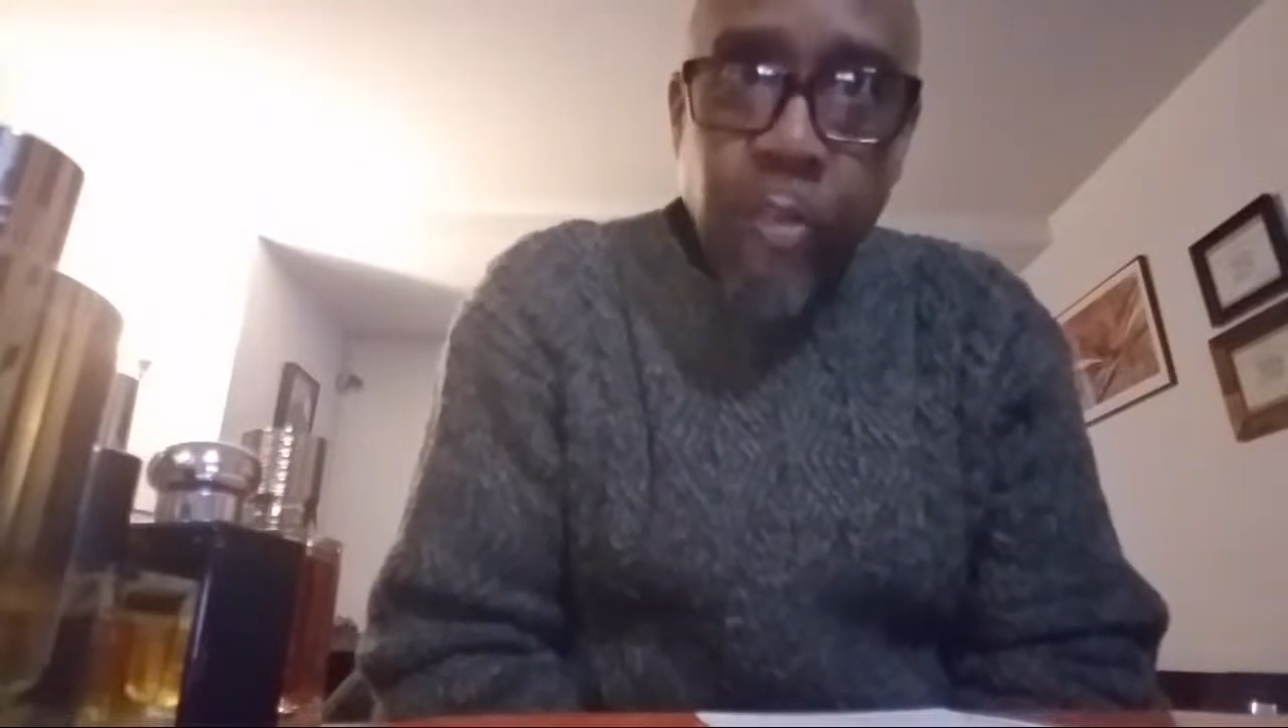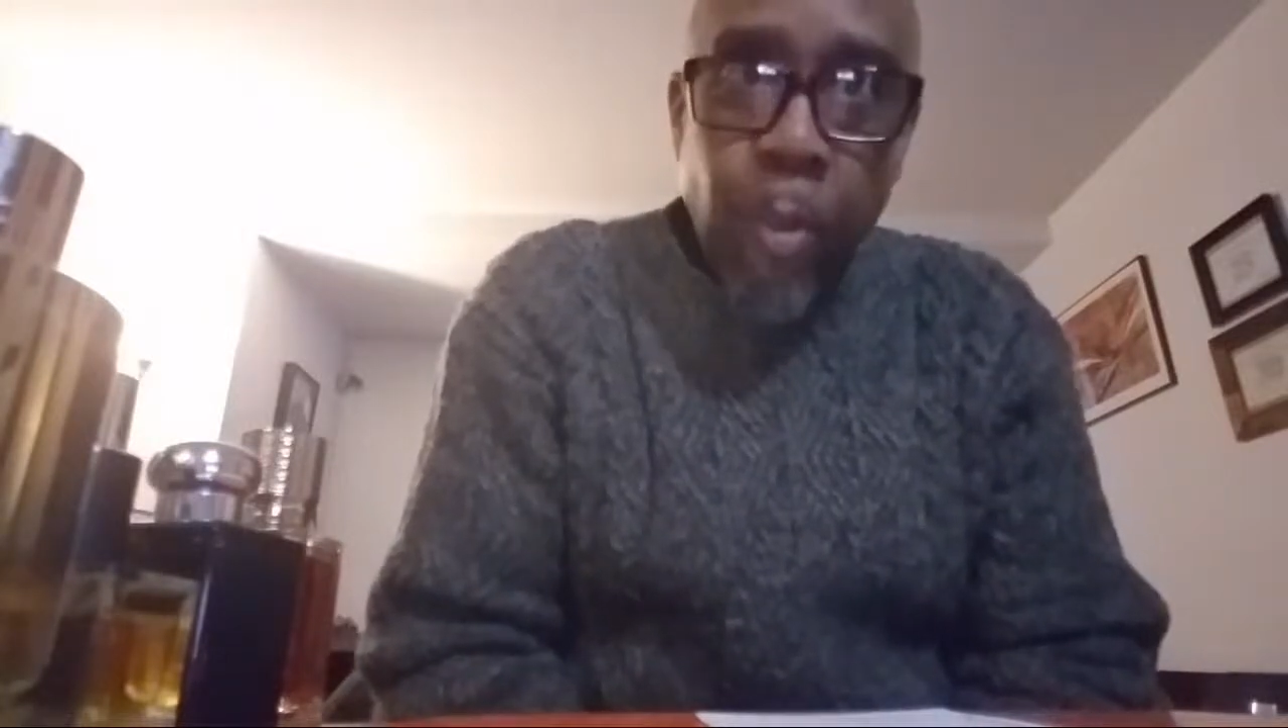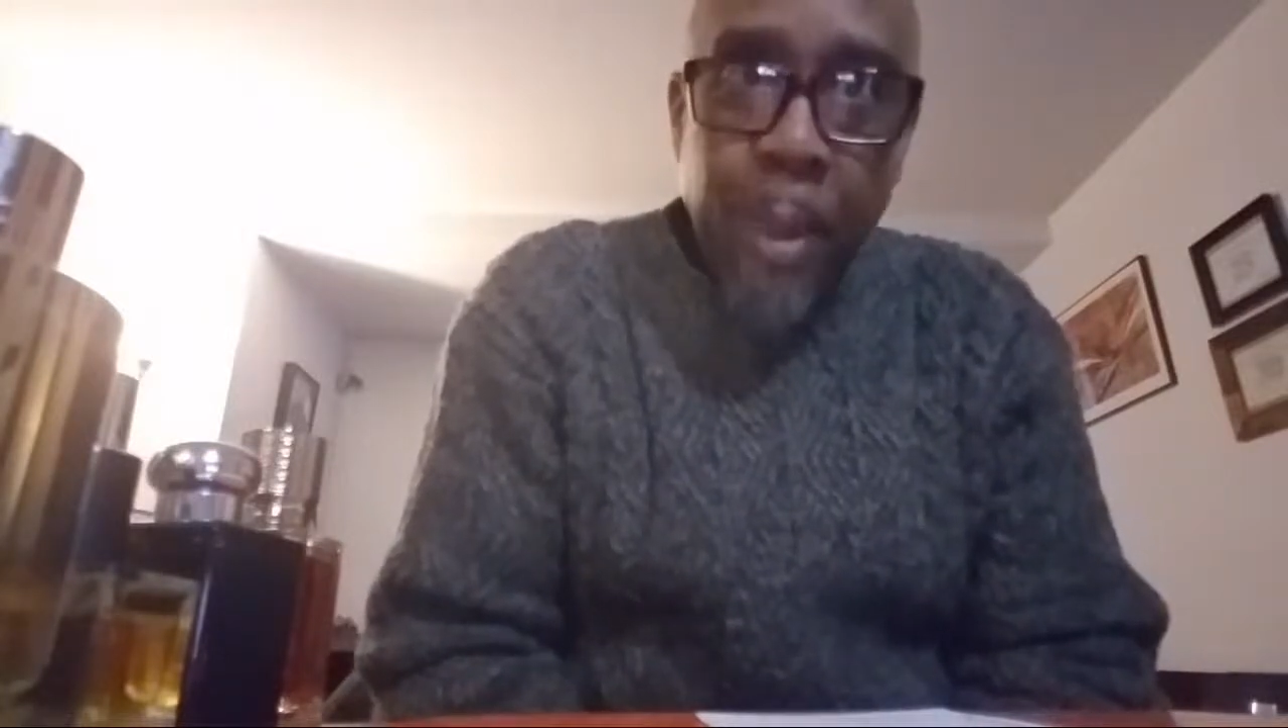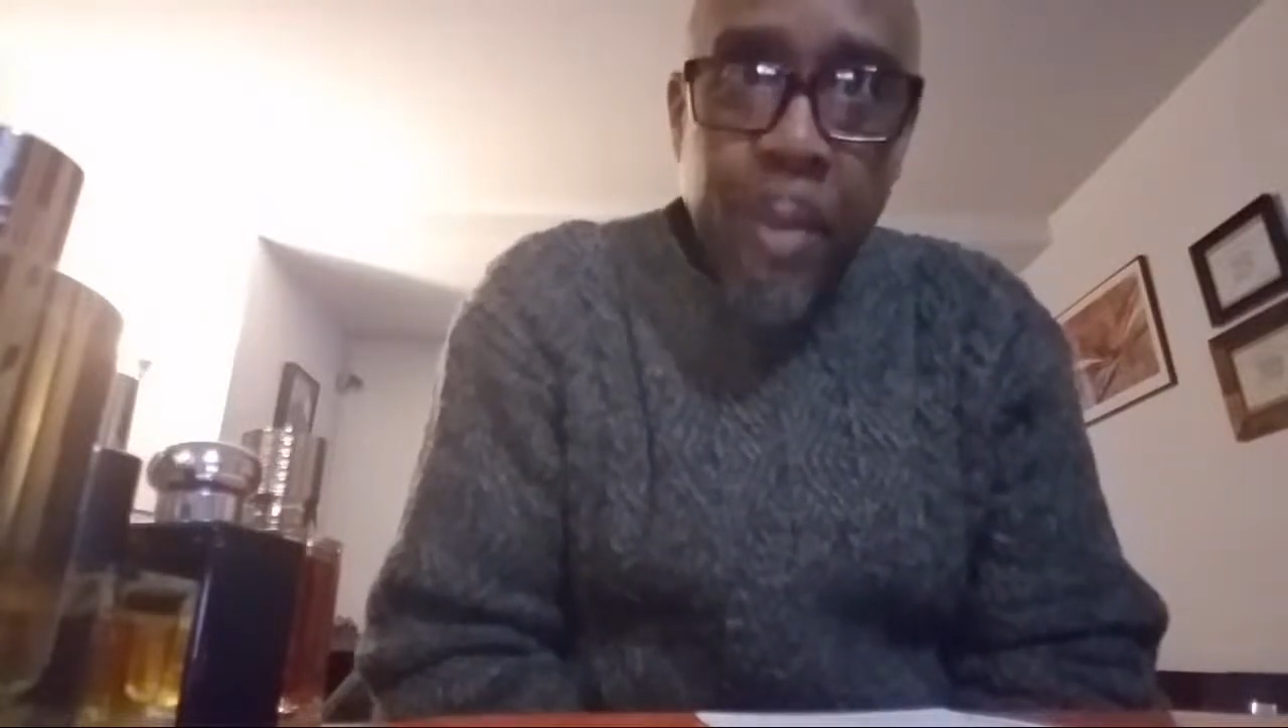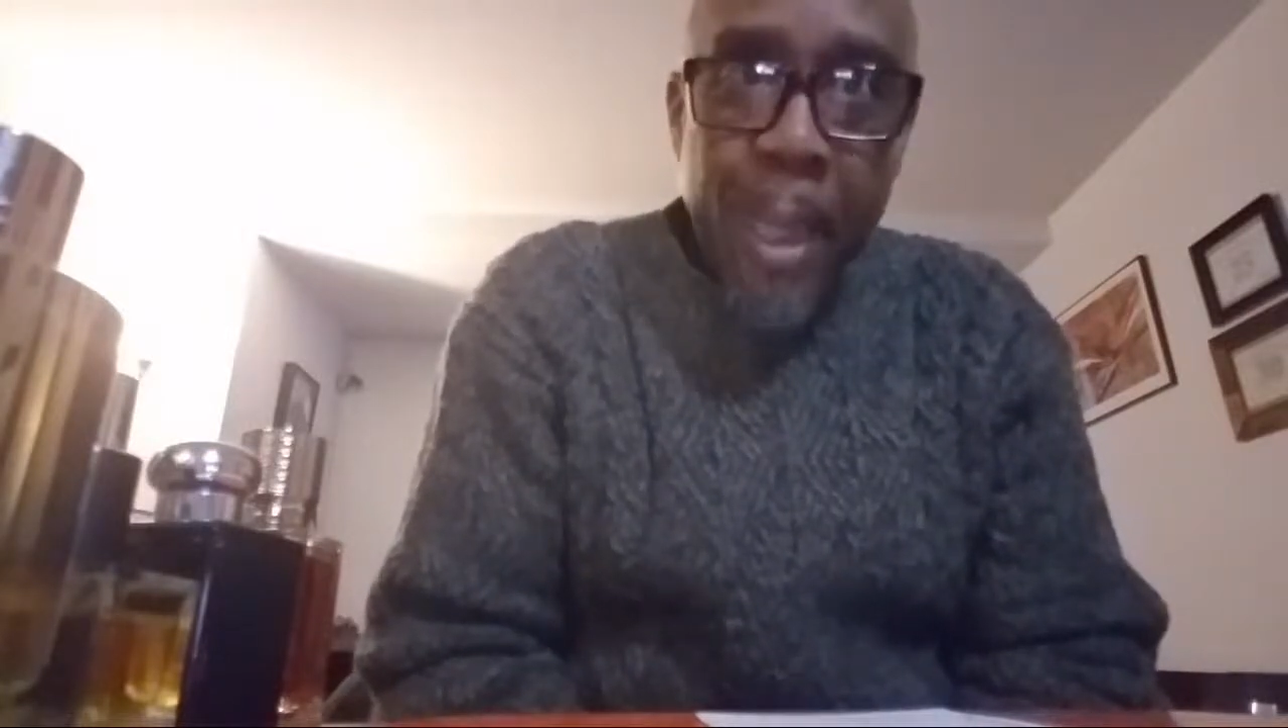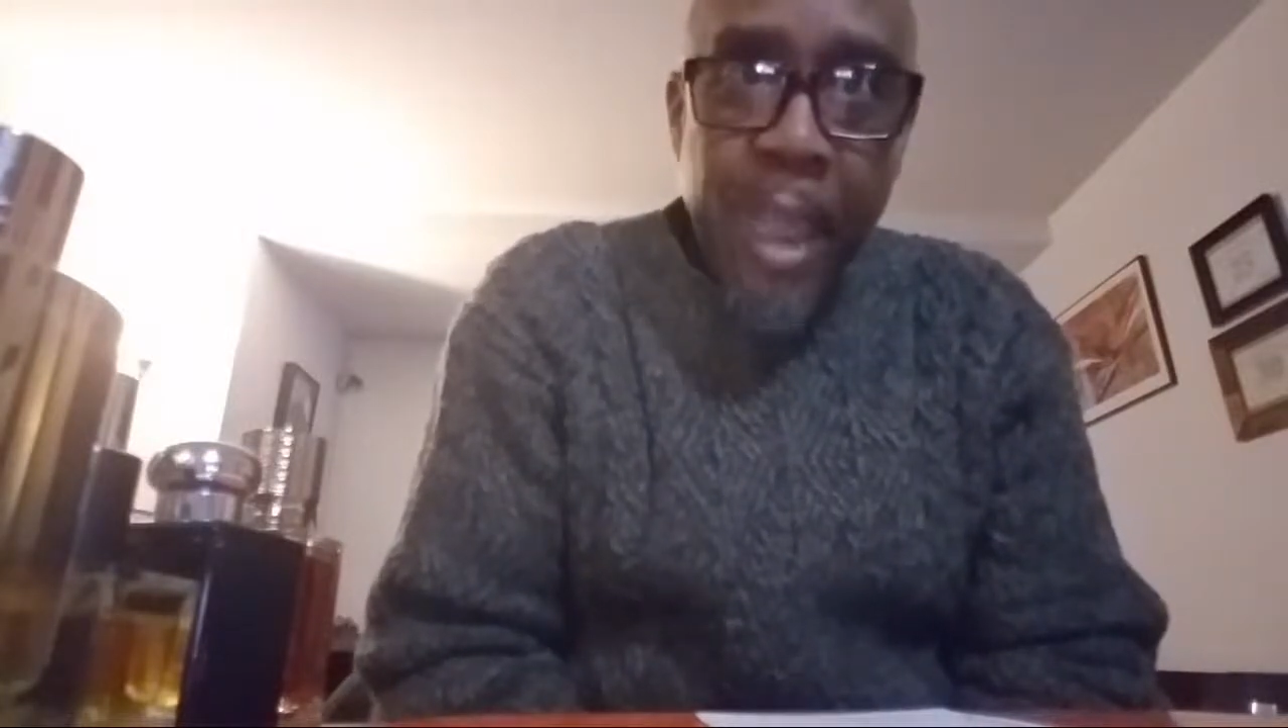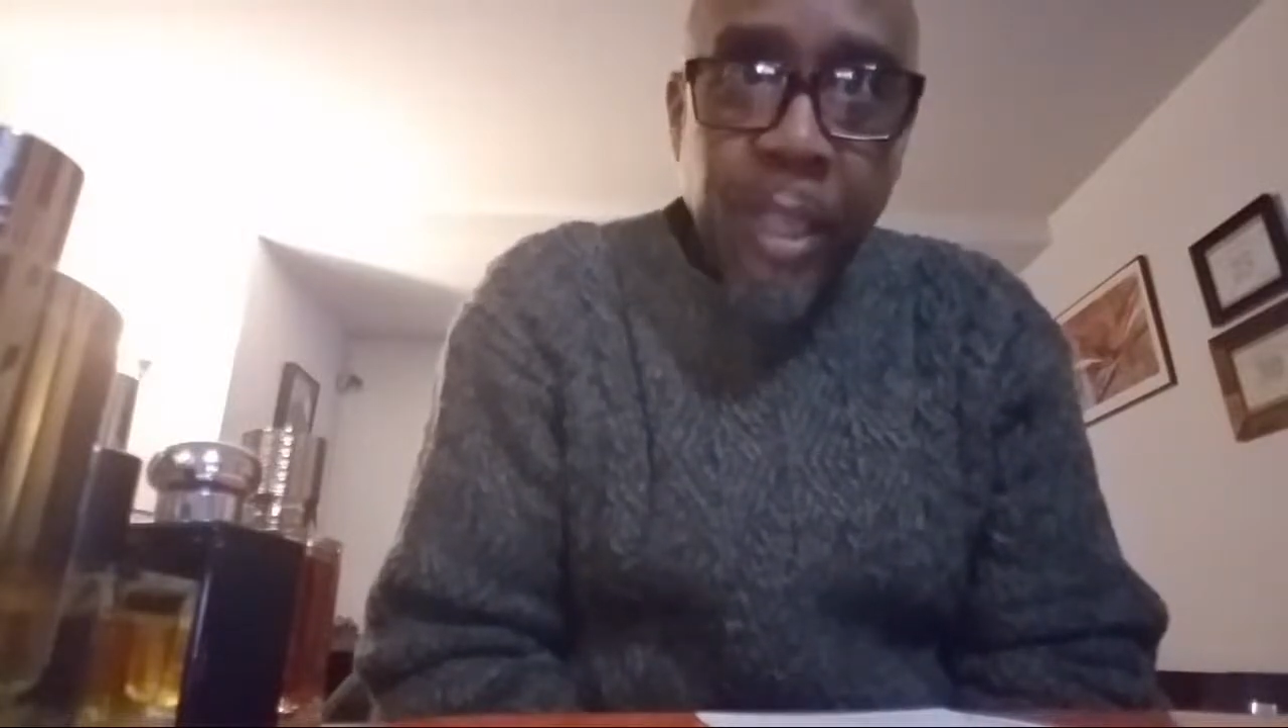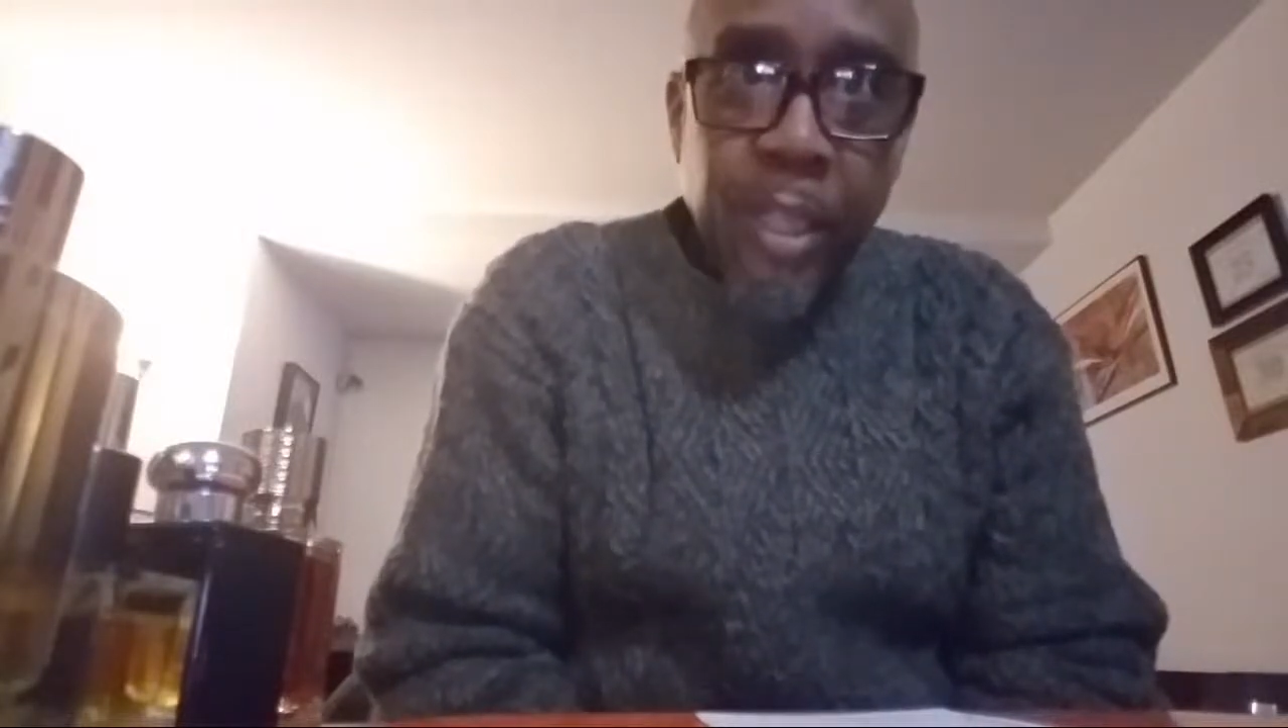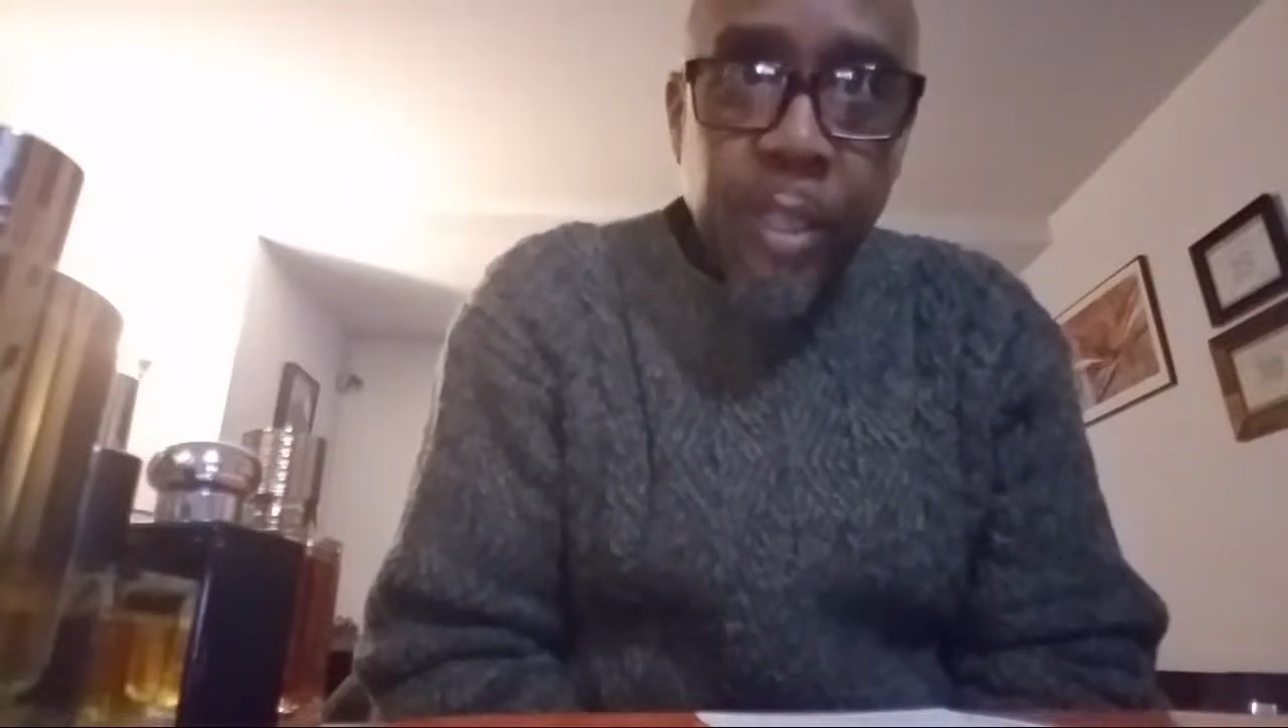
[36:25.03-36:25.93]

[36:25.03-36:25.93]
you money back?